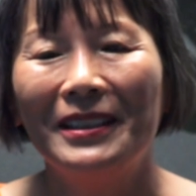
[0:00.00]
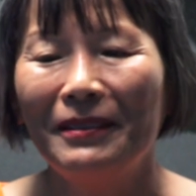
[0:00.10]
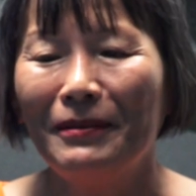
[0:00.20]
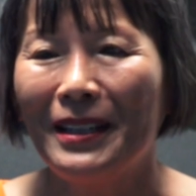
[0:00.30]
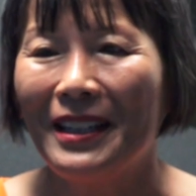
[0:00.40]
But
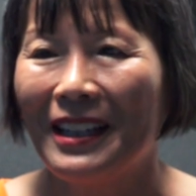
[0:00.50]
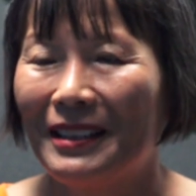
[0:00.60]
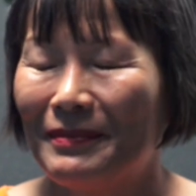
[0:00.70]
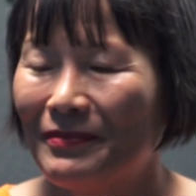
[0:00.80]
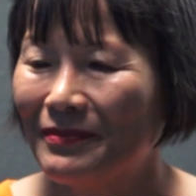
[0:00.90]
then
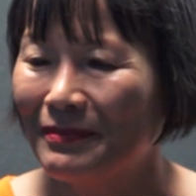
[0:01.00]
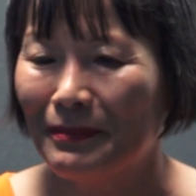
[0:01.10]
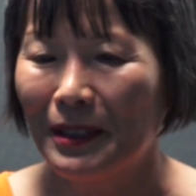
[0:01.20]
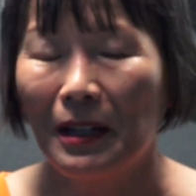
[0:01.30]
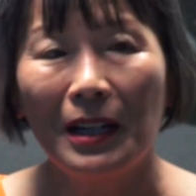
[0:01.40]

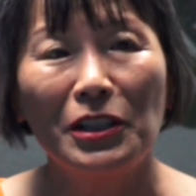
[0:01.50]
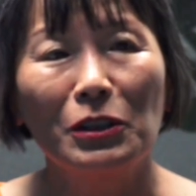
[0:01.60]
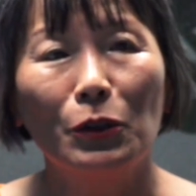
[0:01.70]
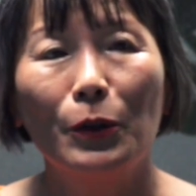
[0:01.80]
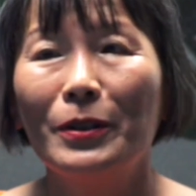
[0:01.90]
but I
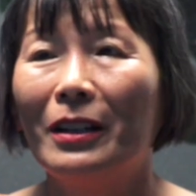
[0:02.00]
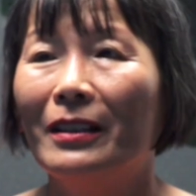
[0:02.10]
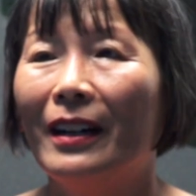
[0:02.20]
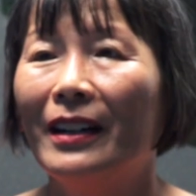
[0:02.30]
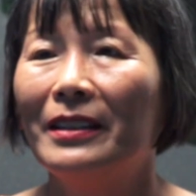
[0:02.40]
just learned a
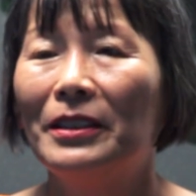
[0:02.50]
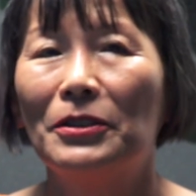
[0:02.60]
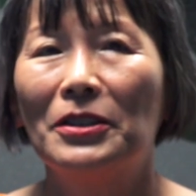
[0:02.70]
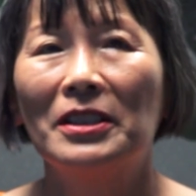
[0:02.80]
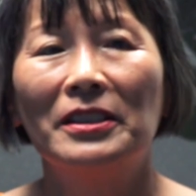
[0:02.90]
lot, and
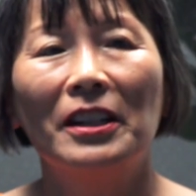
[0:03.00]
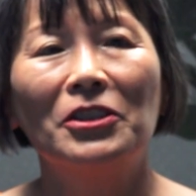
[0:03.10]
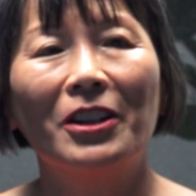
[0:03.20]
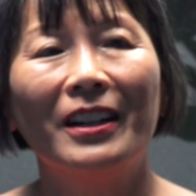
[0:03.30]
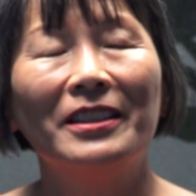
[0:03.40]
they're just
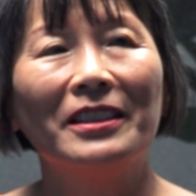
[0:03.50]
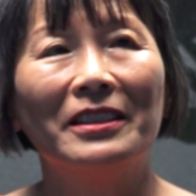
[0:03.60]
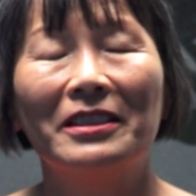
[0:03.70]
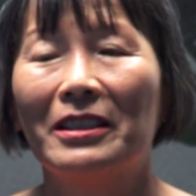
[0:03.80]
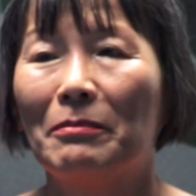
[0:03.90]
such
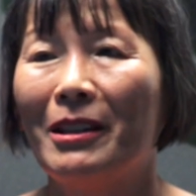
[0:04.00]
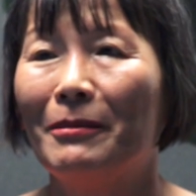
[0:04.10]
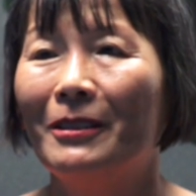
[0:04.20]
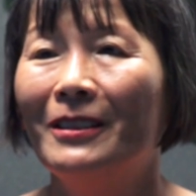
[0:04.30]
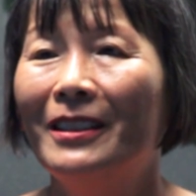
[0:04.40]
idealistic
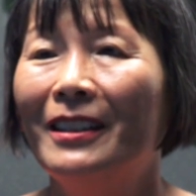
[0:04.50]
people.